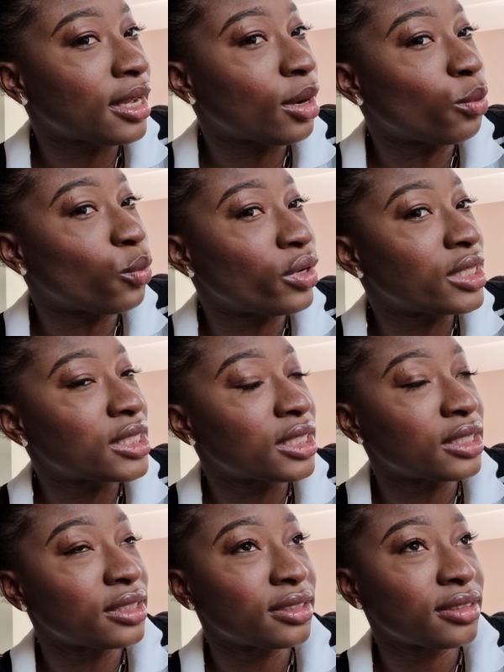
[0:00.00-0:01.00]
I'm
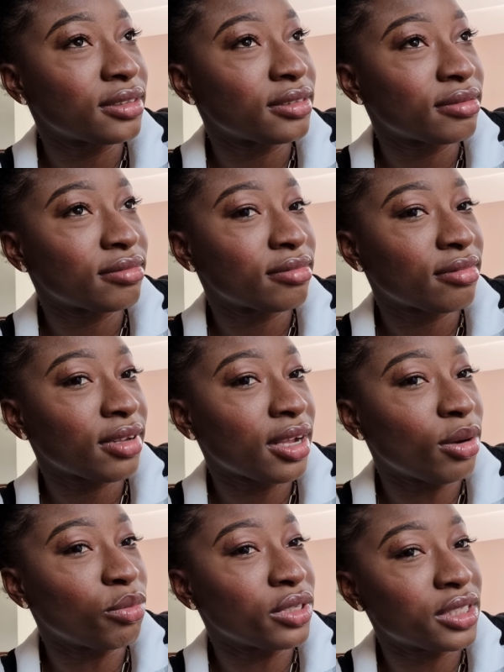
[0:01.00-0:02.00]
waiting.
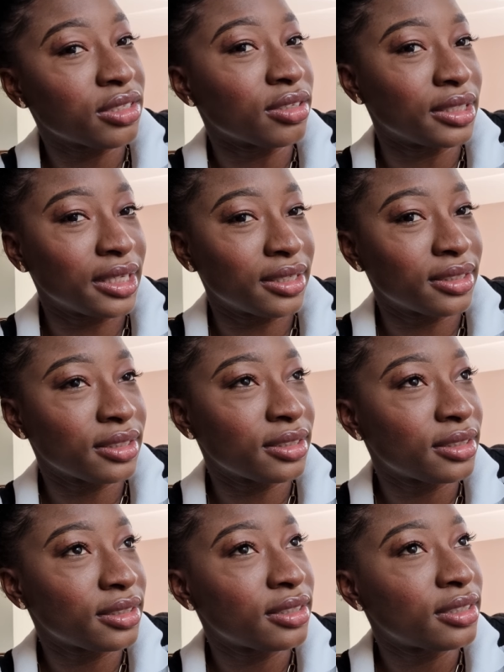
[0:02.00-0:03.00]
I'm waiting on
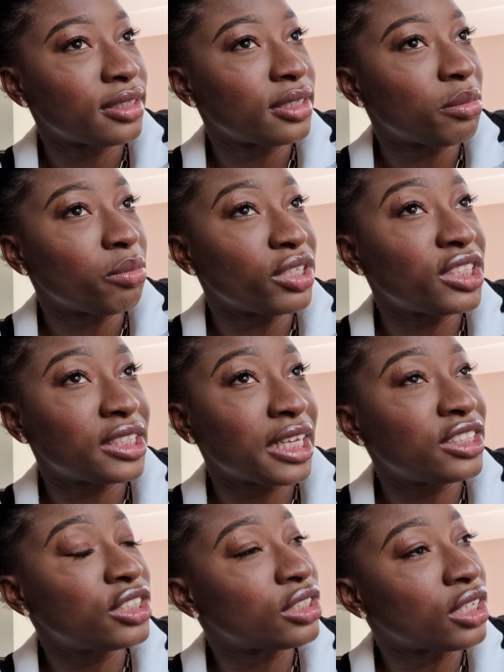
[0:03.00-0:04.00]
her. But she
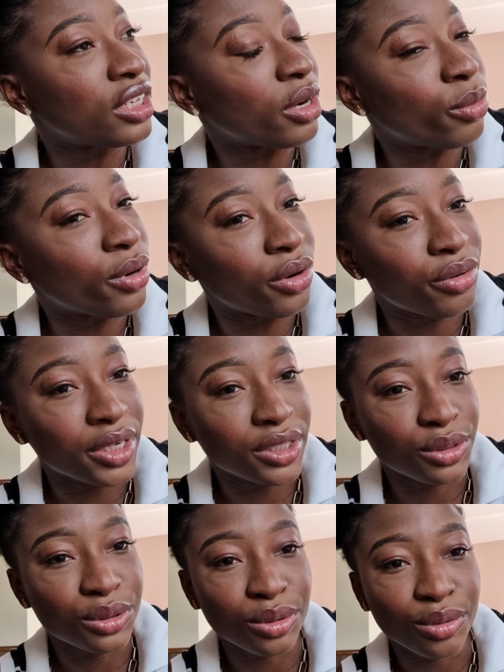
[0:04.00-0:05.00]
said she's on her way
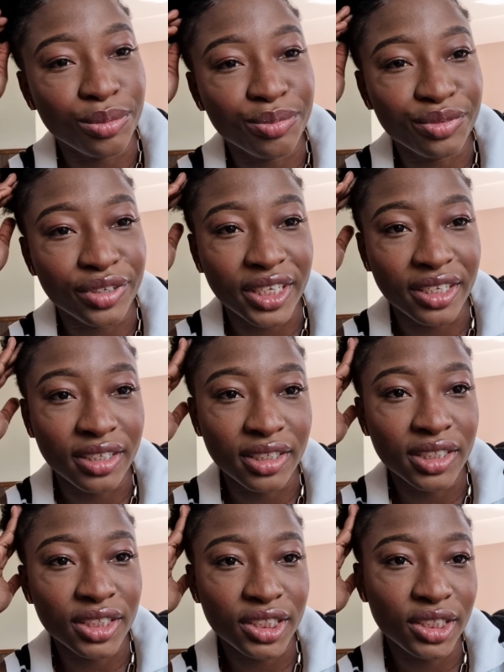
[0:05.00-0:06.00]
already, so hopefully
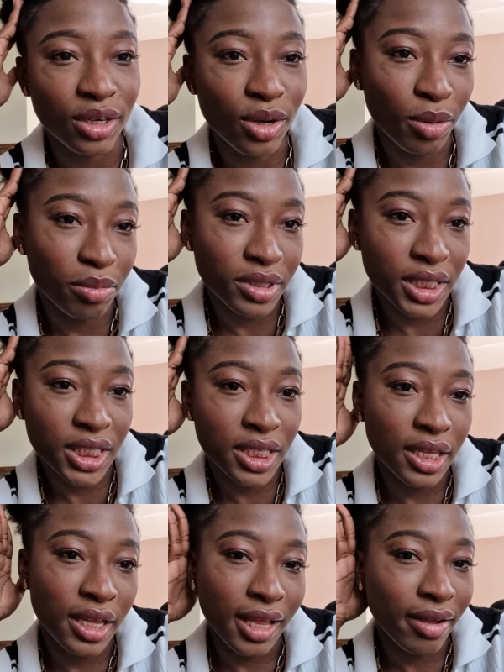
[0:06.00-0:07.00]
she comes
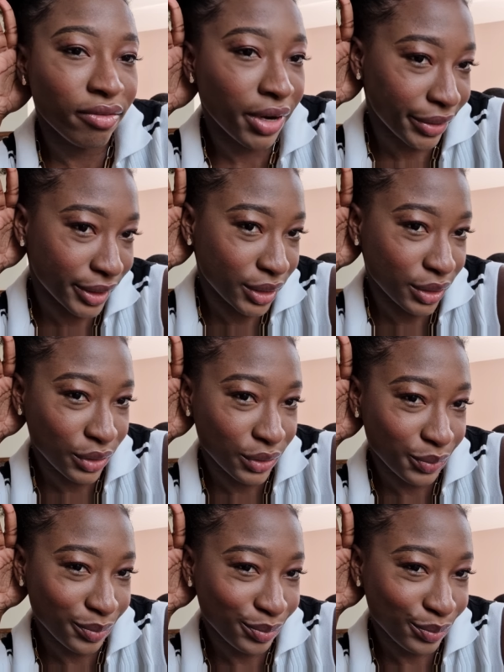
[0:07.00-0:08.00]
very soon.
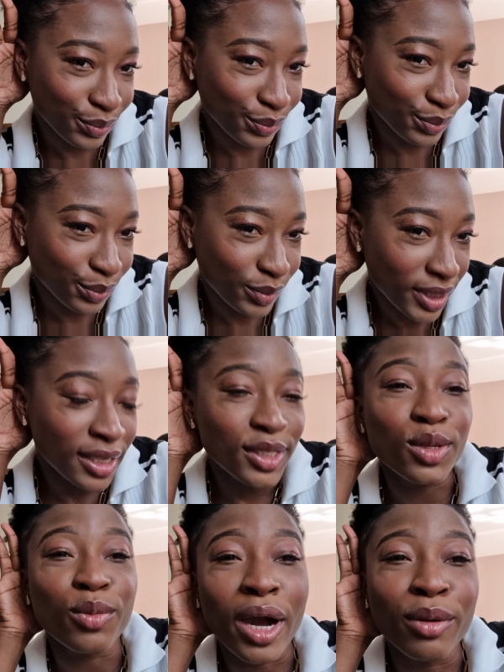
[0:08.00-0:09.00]

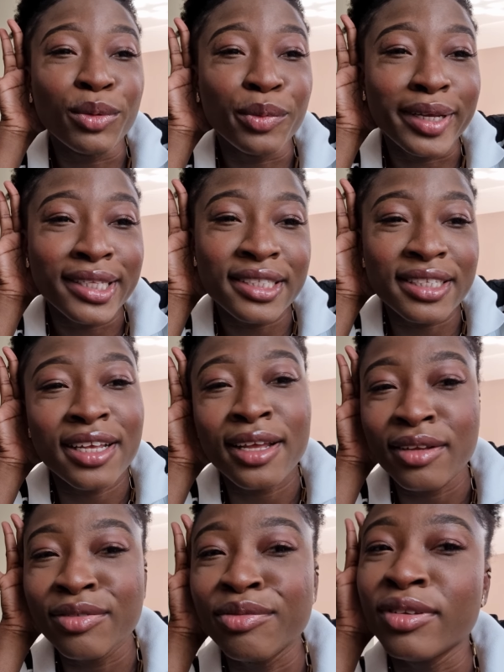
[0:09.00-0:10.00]
So while we wait,
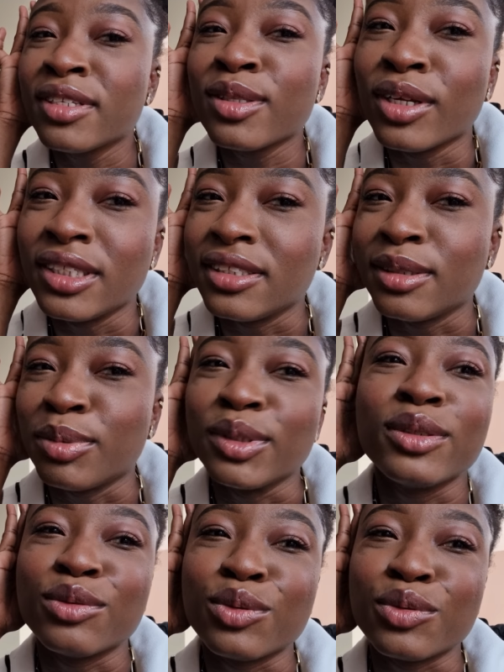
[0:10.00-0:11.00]
feast on this
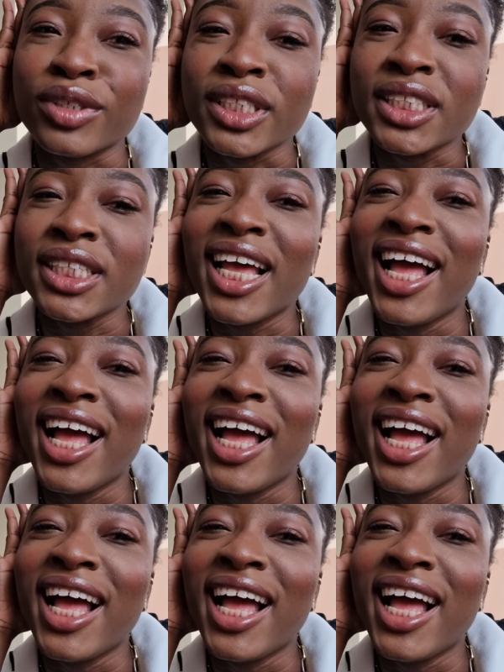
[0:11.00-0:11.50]
beautiful face.